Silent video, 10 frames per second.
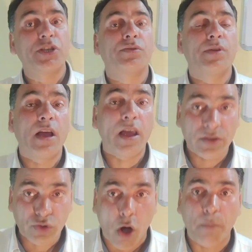
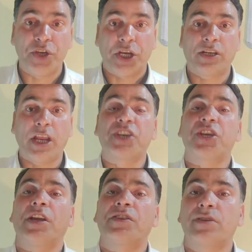Subject to
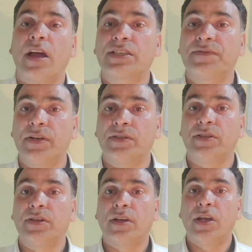object. Action gets
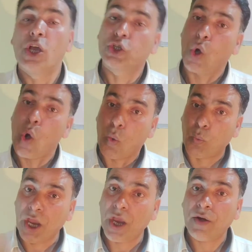transferred.
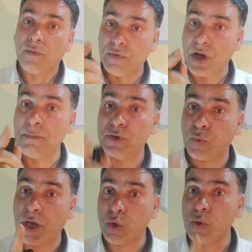So
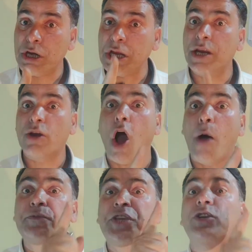verbs where you
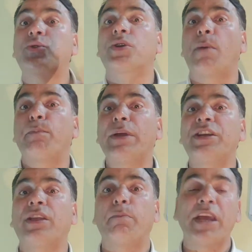need an object to
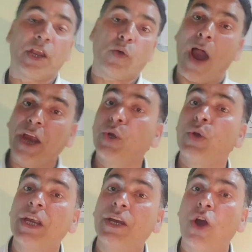complete the meaning.
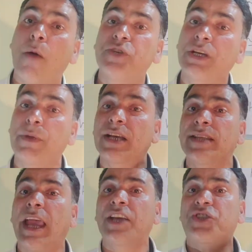Why do you need an
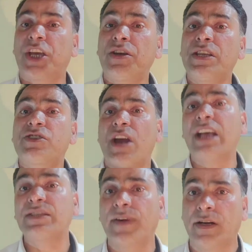object? Because the
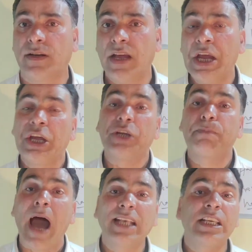action is transferred.
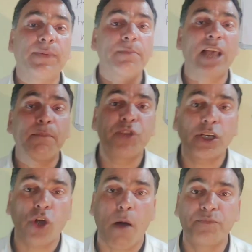It passes from
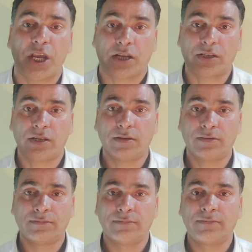subject to
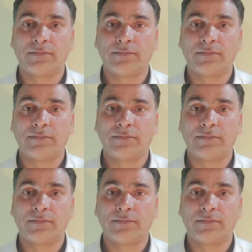object.